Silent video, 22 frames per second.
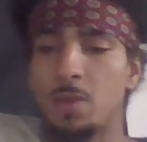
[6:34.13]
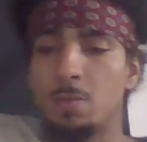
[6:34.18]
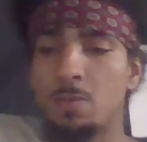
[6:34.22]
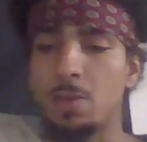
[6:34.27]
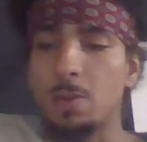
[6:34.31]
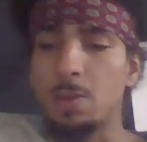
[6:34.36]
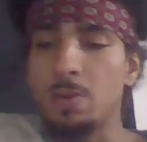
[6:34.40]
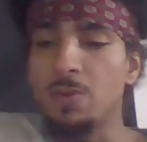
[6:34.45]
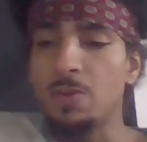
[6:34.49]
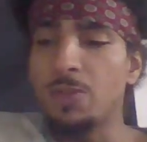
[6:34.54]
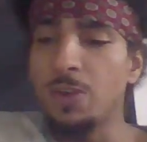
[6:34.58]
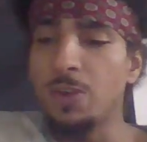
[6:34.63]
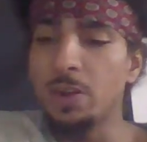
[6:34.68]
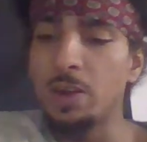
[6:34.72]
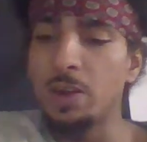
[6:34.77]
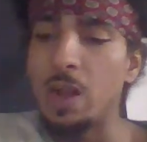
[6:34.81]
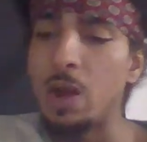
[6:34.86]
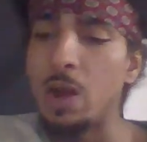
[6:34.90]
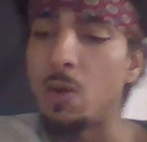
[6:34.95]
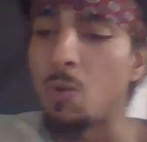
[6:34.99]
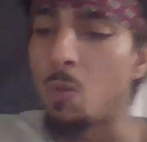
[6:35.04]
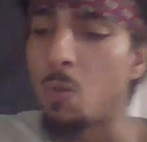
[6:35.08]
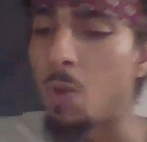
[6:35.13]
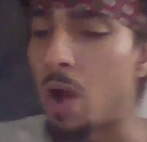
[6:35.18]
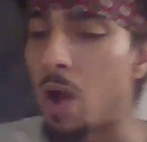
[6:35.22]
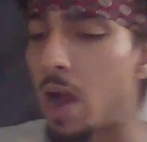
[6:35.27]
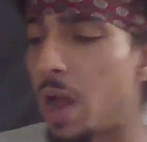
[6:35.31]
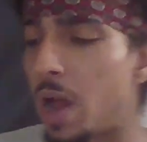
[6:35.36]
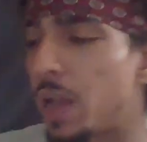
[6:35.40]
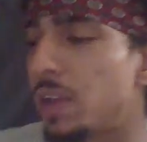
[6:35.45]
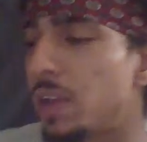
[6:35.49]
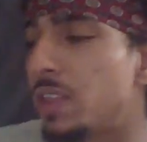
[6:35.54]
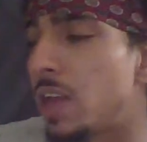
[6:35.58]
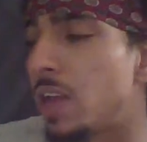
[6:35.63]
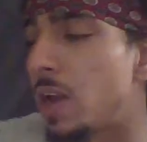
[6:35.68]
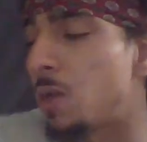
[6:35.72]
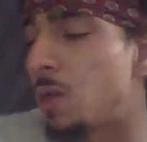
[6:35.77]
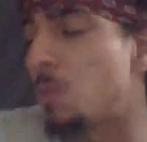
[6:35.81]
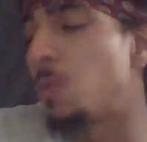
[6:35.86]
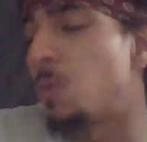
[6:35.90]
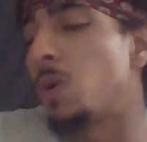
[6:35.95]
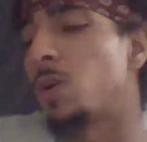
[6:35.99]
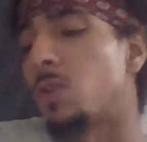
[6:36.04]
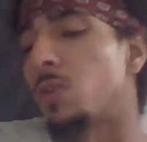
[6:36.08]
maybe figure out why that
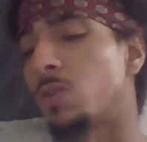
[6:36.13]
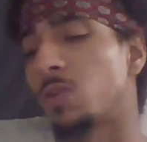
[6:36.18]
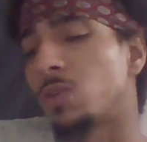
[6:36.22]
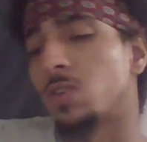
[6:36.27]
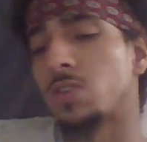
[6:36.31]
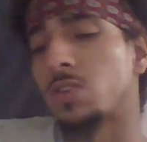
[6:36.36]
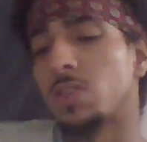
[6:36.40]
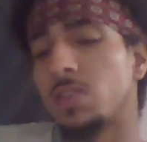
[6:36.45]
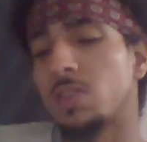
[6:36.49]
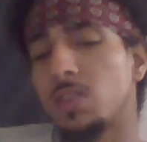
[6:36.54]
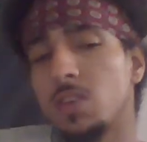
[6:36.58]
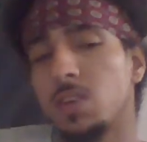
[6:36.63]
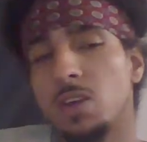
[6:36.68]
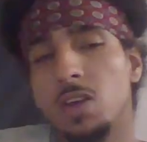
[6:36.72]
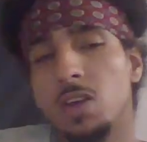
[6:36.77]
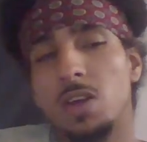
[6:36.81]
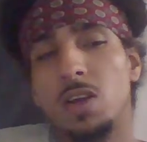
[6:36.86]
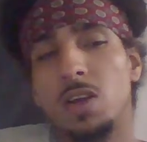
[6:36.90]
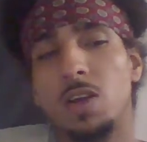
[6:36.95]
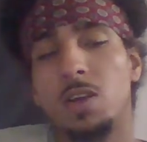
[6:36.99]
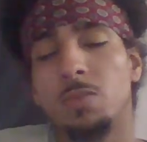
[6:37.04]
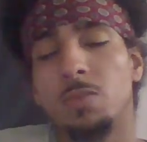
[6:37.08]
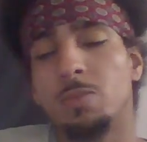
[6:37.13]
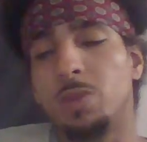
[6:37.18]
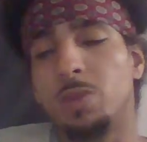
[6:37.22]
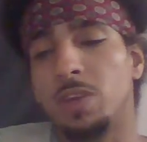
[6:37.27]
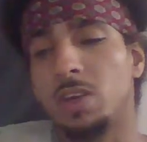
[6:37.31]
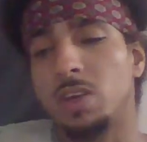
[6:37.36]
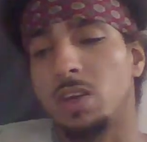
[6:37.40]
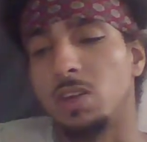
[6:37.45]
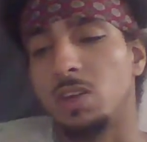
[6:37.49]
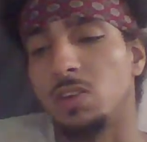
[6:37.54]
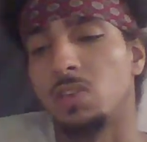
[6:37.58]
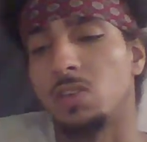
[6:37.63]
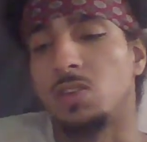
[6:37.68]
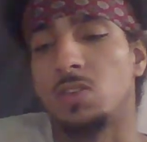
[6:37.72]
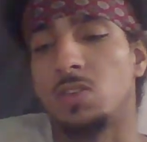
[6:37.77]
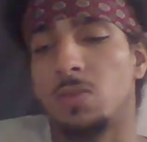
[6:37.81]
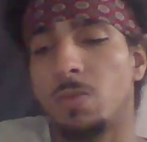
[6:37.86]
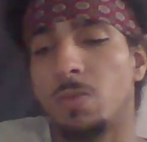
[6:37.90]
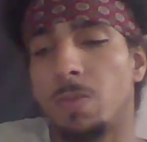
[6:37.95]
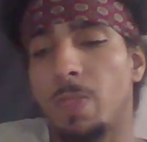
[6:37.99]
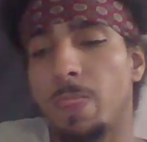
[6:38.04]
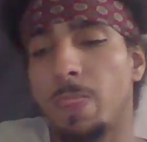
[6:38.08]
works because